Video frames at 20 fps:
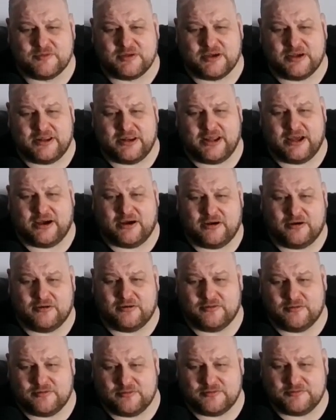And
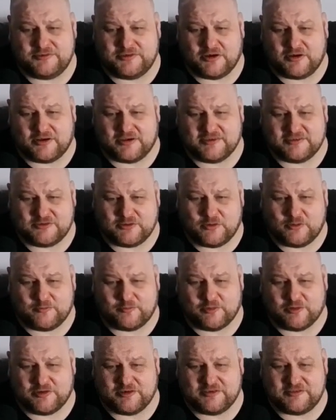now Duncan's going
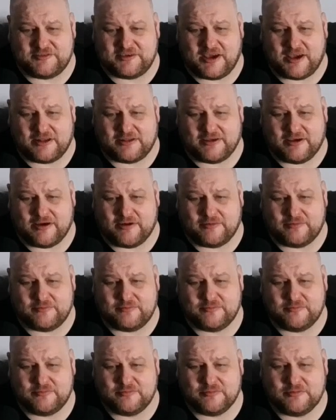for a takedown.
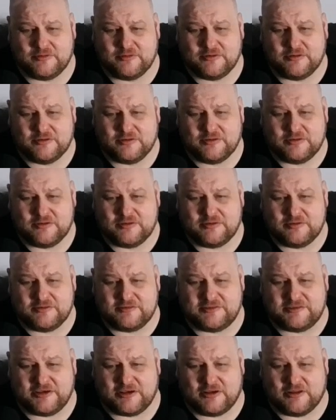
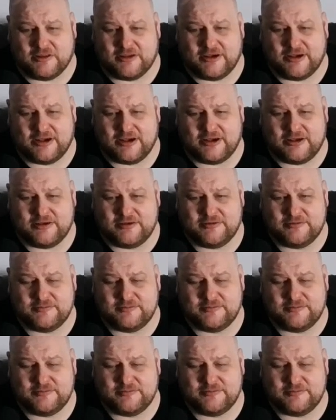Single leg.